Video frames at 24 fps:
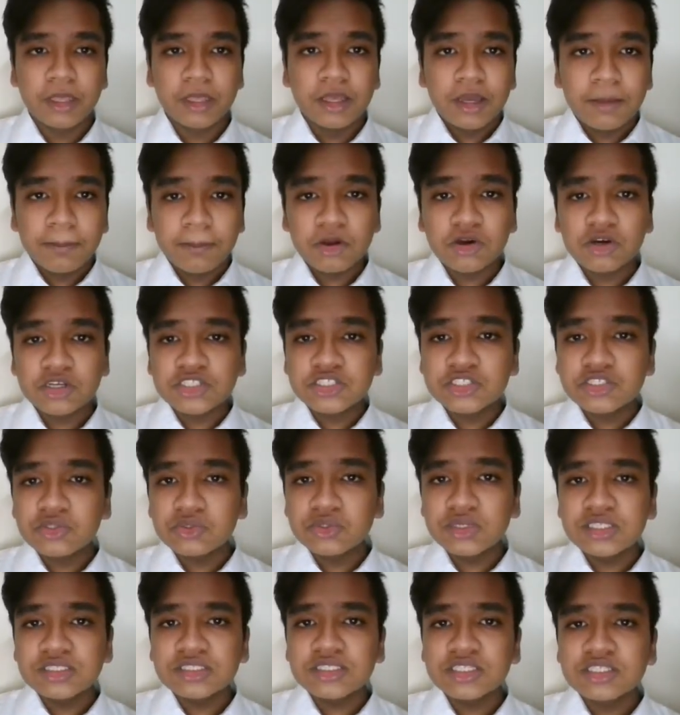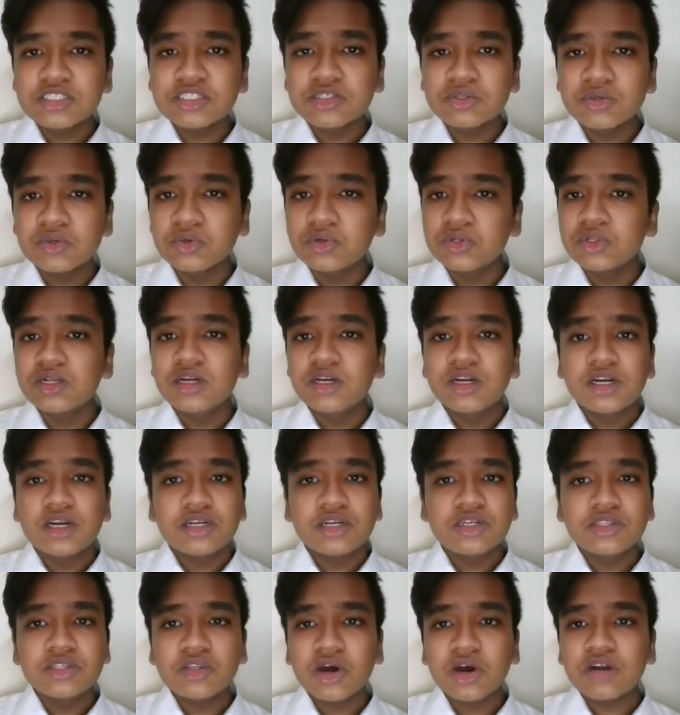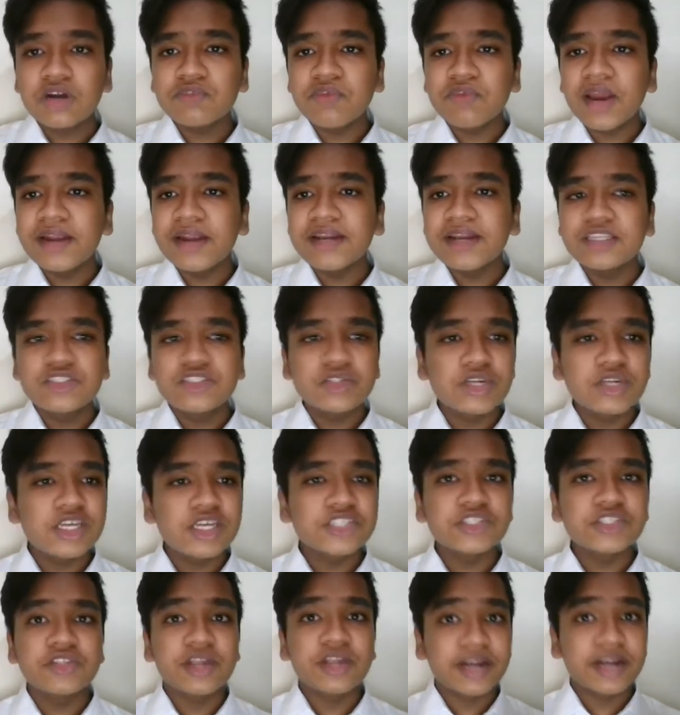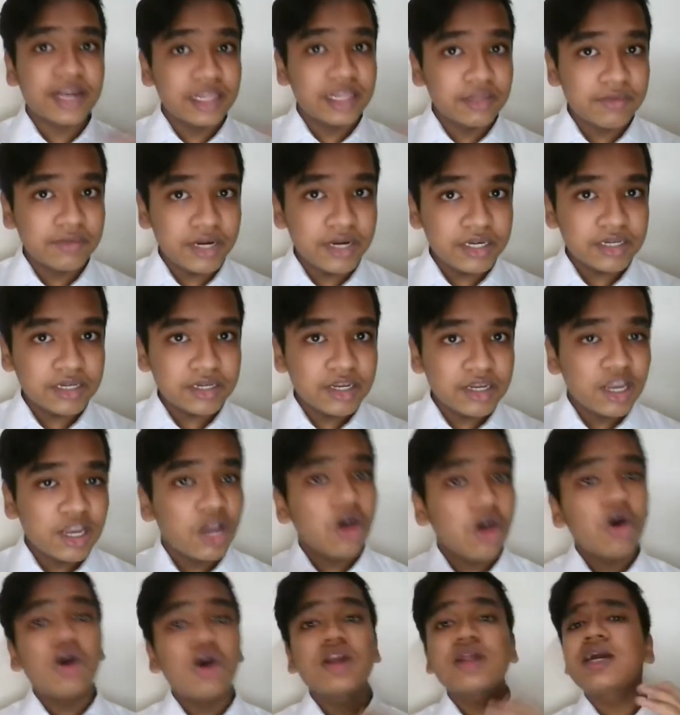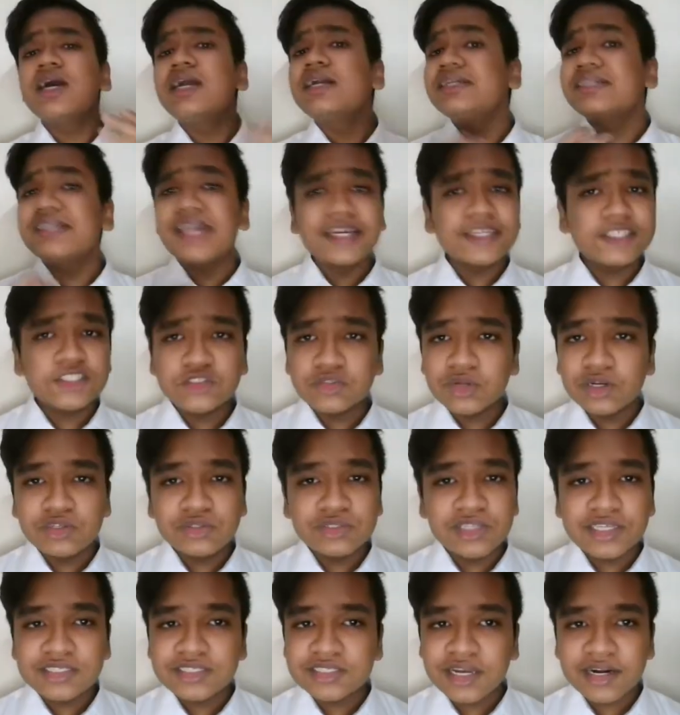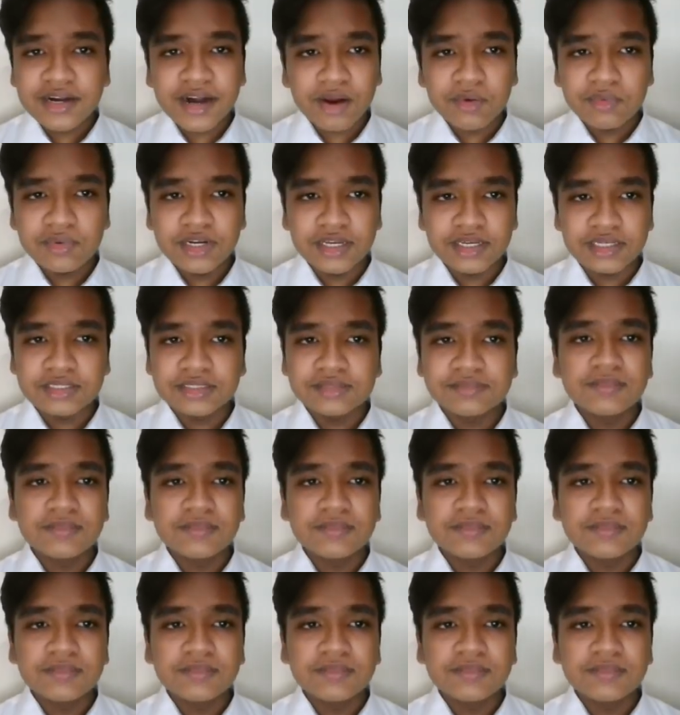because students in school do not find education relevant or contextual to their surroundings.